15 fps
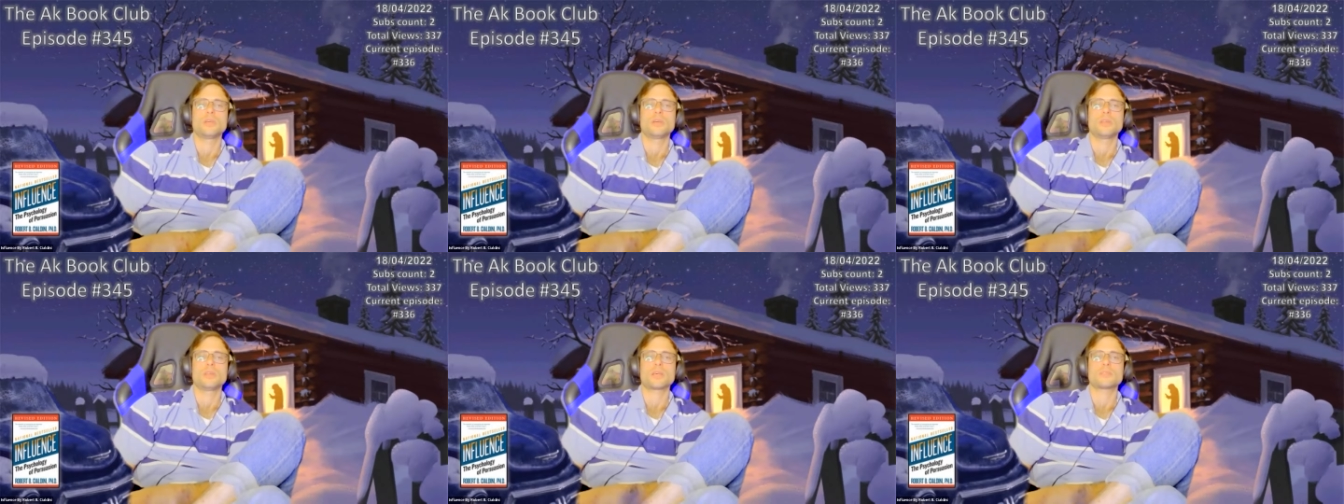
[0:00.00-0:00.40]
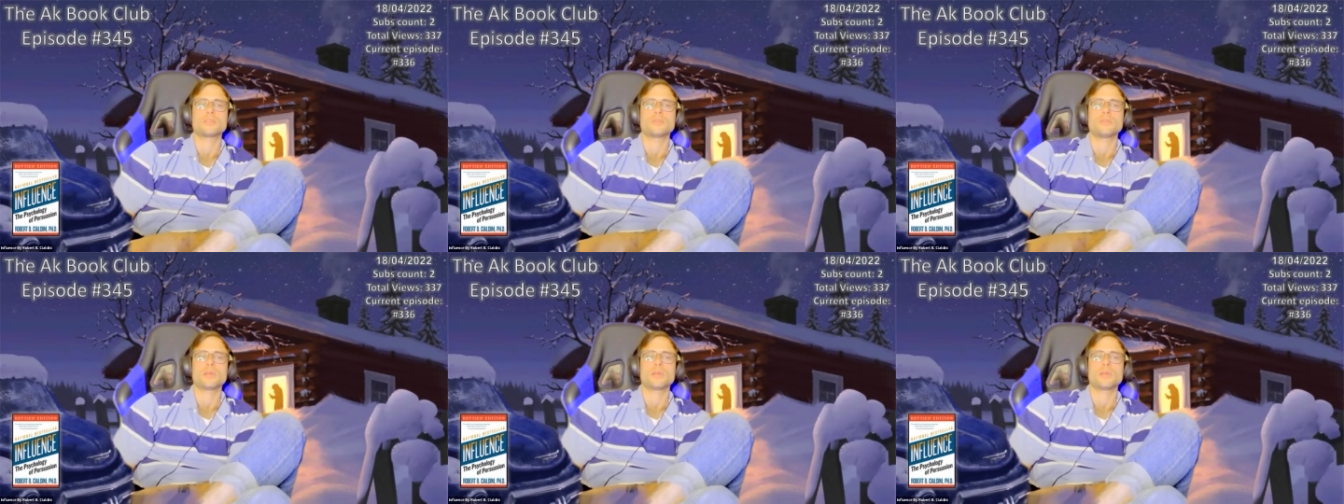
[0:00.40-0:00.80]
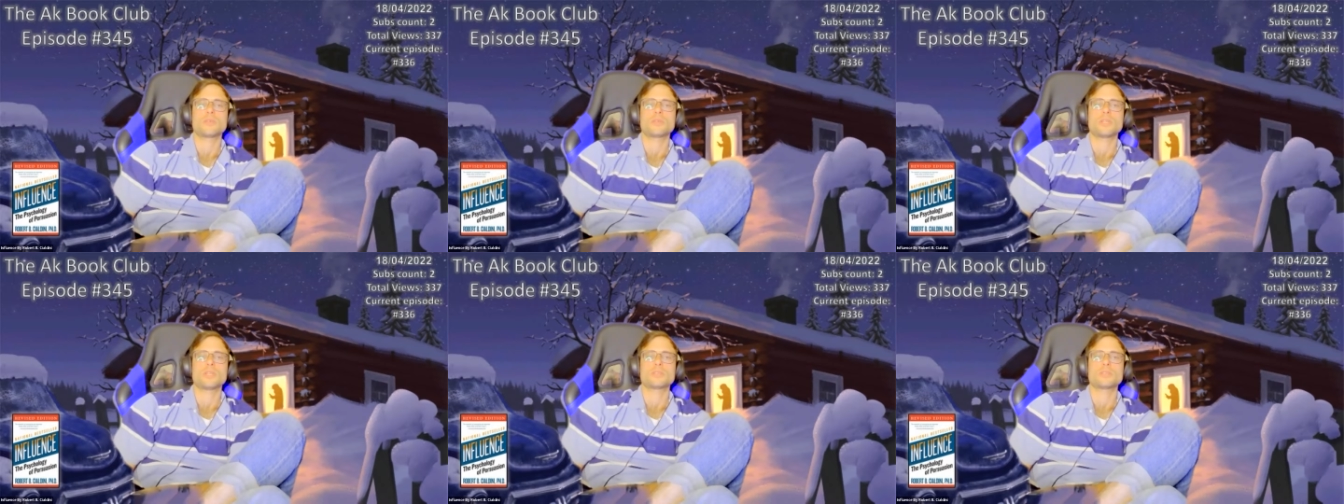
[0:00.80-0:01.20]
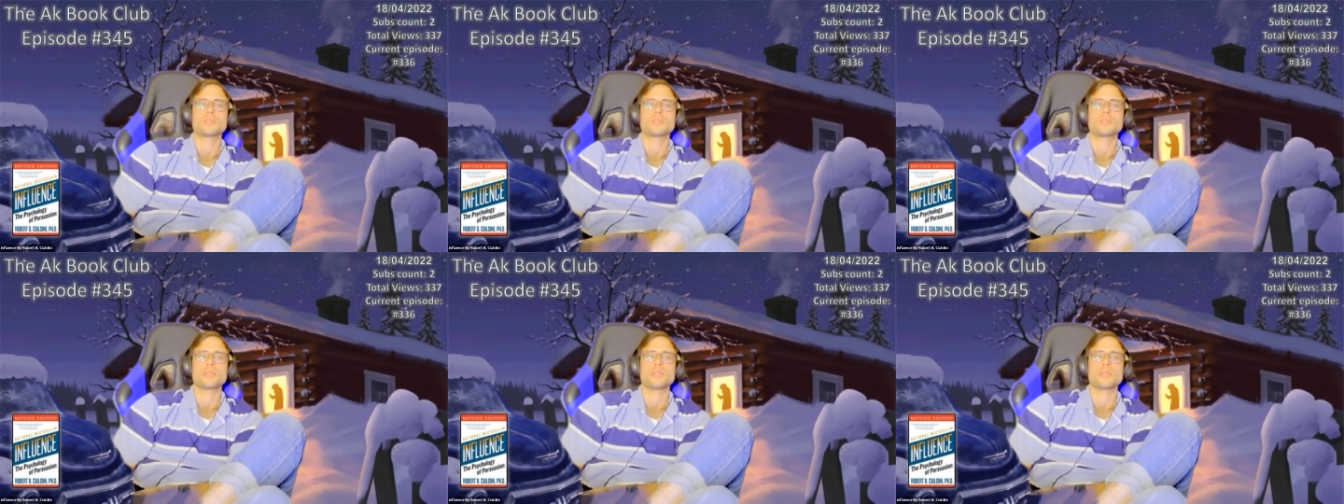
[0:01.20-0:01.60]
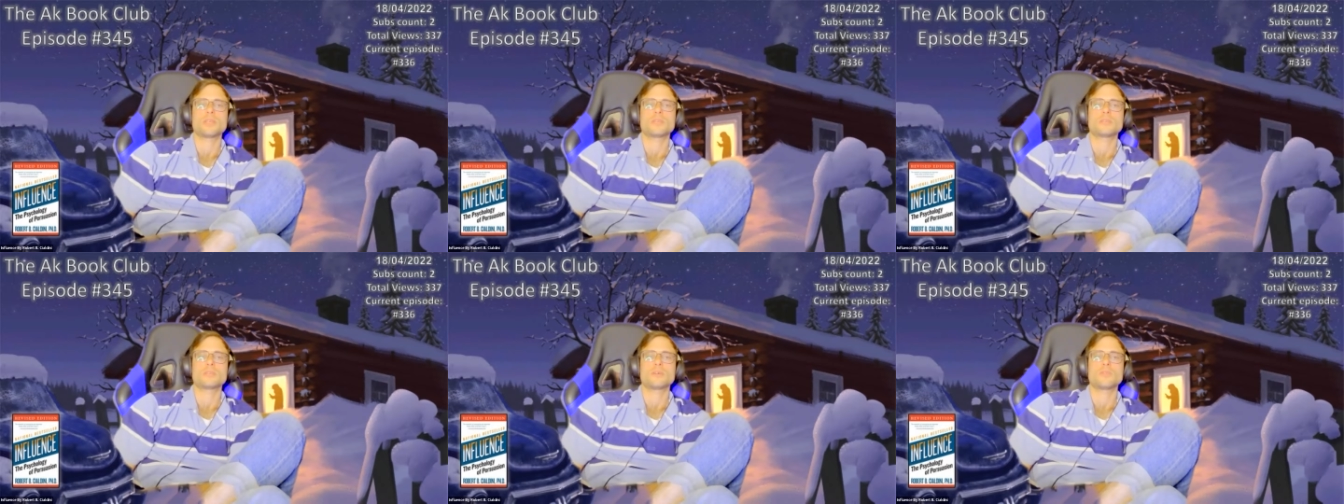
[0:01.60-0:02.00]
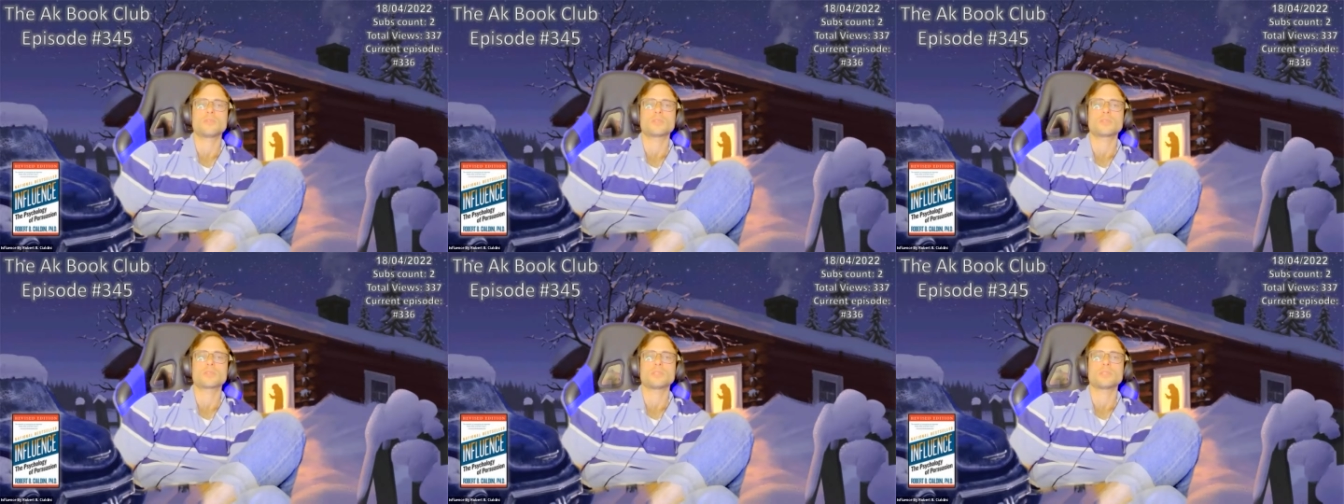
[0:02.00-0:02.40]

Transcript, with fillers: The customer recognizes the offer